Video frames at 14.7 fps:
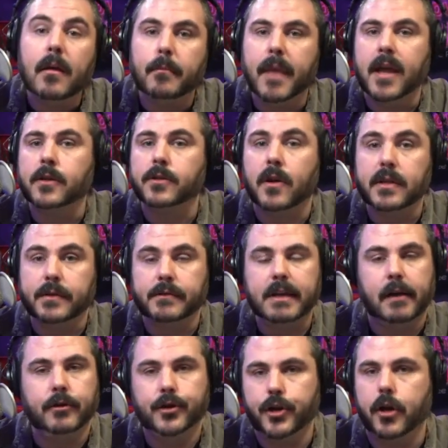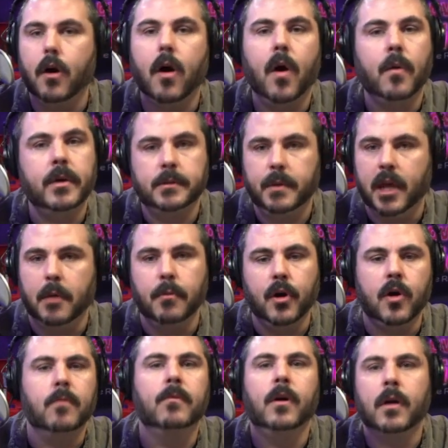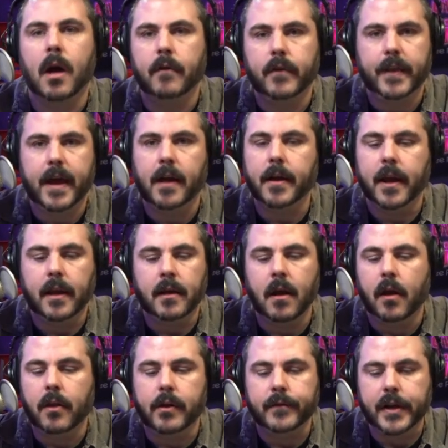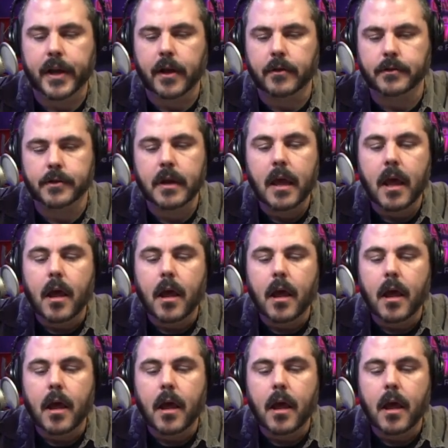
Main source of sound should always be a boom. We'll cover that in other videos.